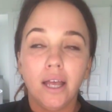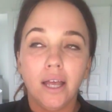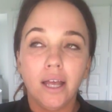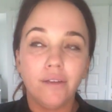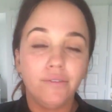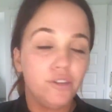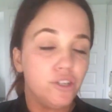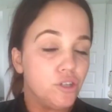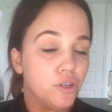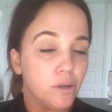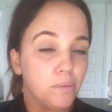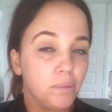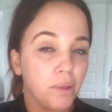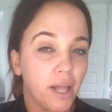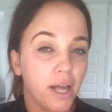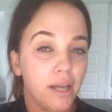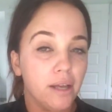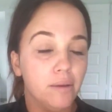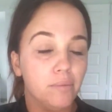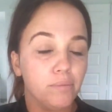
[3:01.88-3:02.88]
If you do a
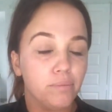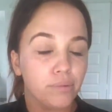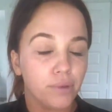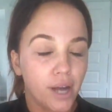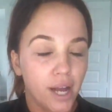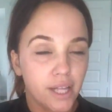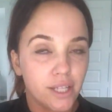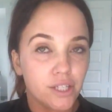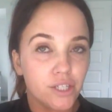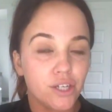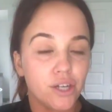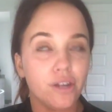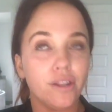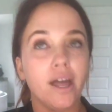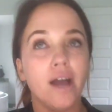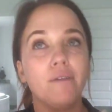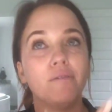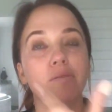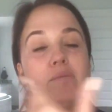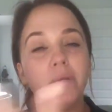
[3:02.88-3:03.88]
bronzer,
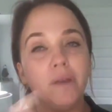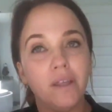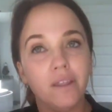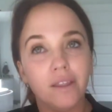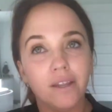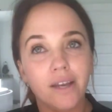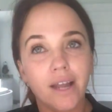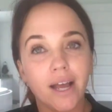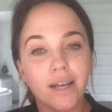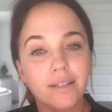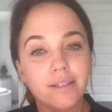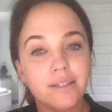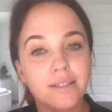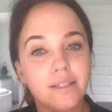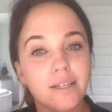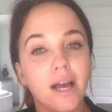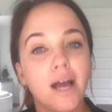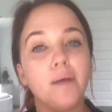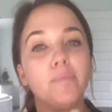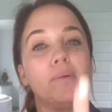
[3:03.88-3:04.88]
that would be the next
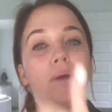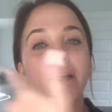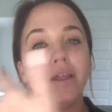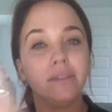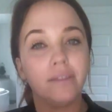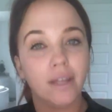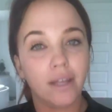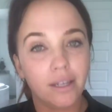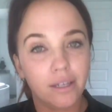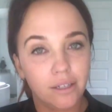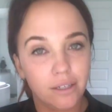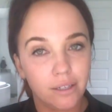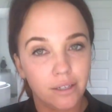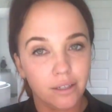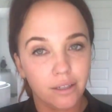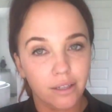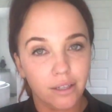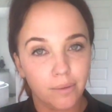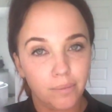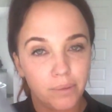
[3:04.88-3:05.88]
step, and then
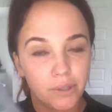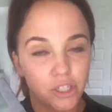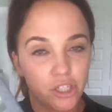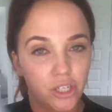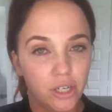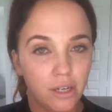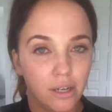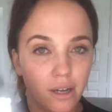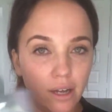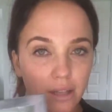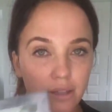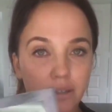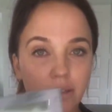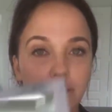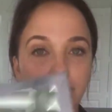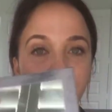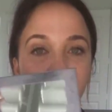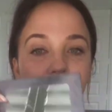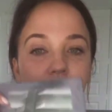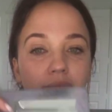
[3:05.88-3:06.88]
lip and cheek
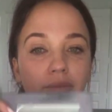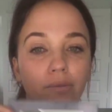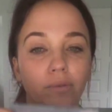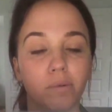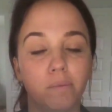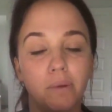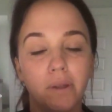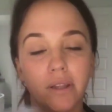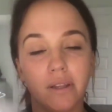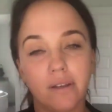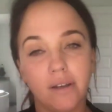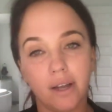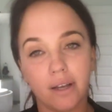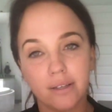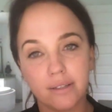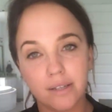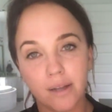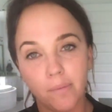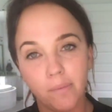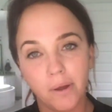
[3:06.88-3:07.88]
color would be the
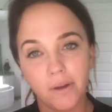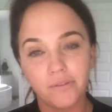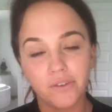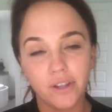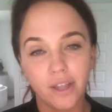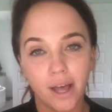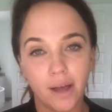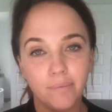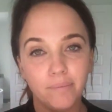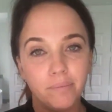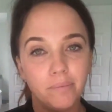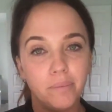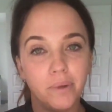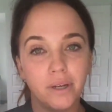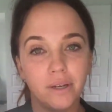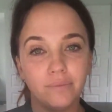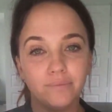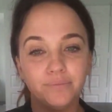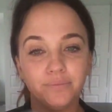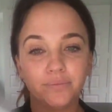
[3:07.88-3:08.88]
next step after that.
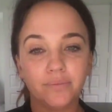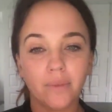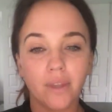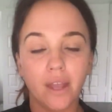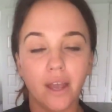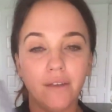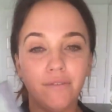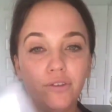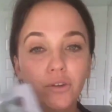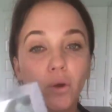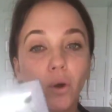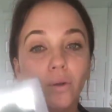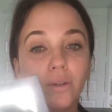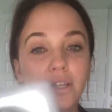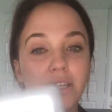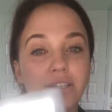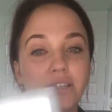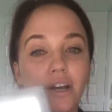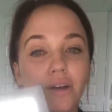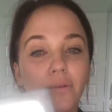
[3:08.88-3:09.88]
But if you
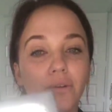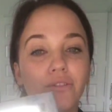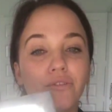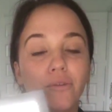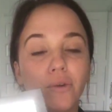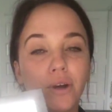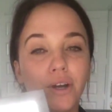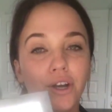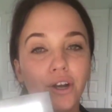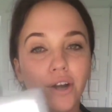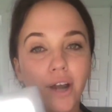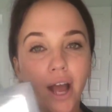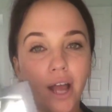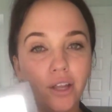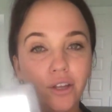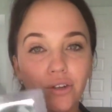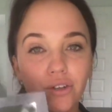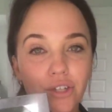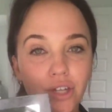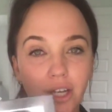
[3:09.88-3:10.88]
only start with 4, you're
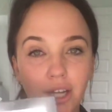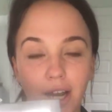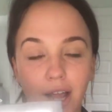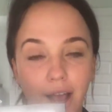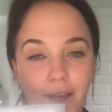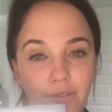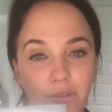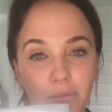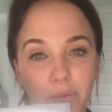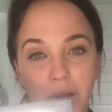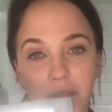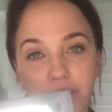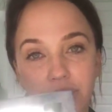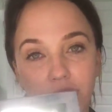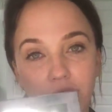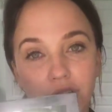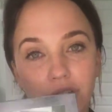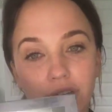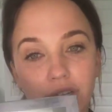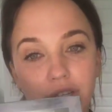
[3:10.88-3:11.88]
not usually gonna have the
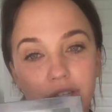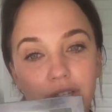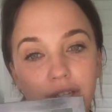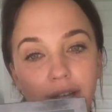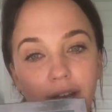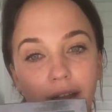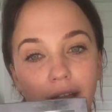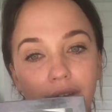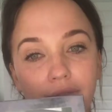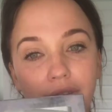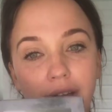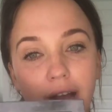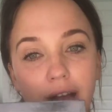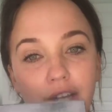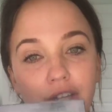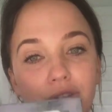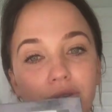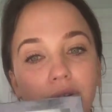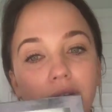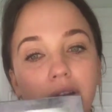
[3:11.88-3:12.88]
bronzer. You're just gonna have
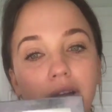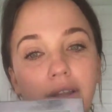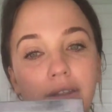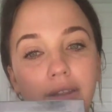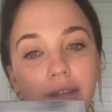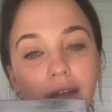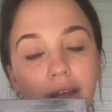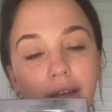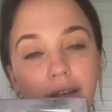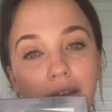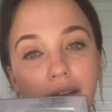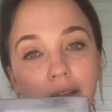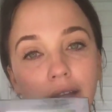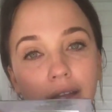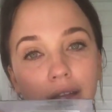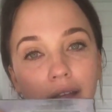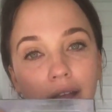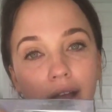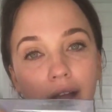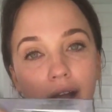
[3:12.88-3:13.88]
contour and then
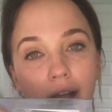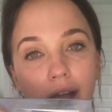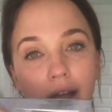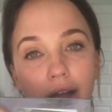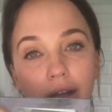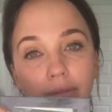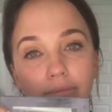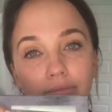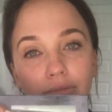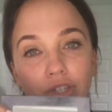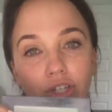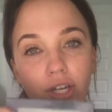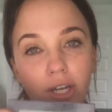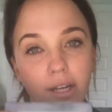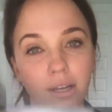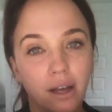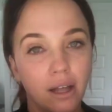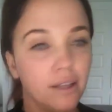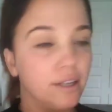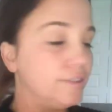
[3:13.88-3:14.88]

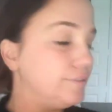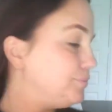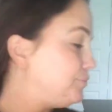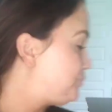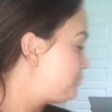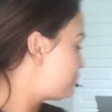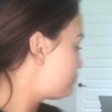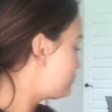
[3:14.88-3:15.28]
cheek color.